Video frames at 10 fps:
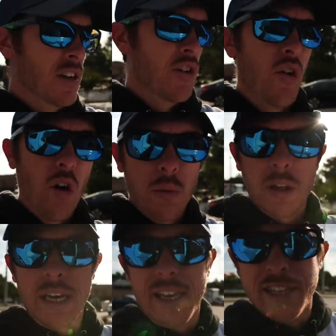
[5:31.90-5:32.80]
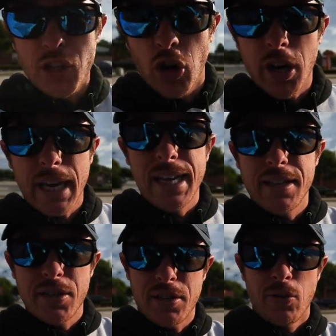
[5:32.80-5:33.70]
Normally, this truck
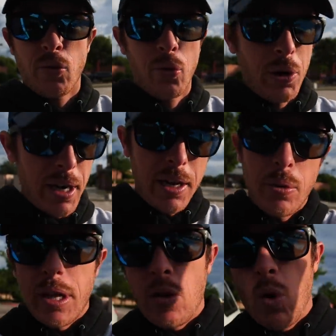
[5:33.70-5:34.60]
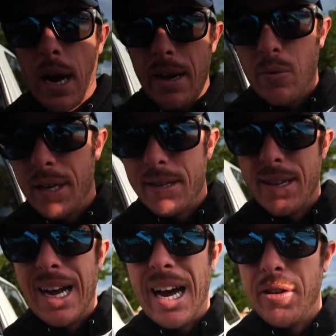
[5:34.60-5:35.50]
is really, really quiet when it's
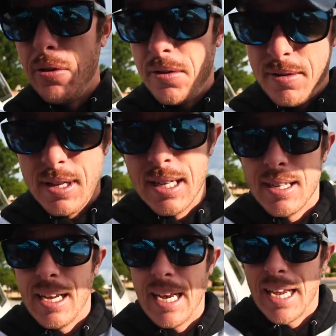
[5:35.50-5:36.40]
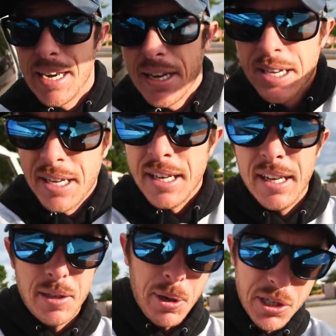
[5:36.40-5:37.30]
in idle. And
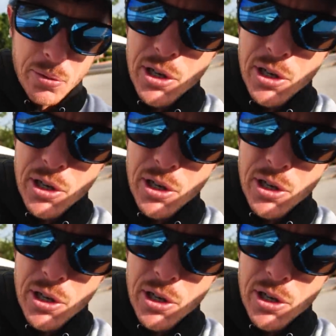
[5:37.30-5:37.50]
especially when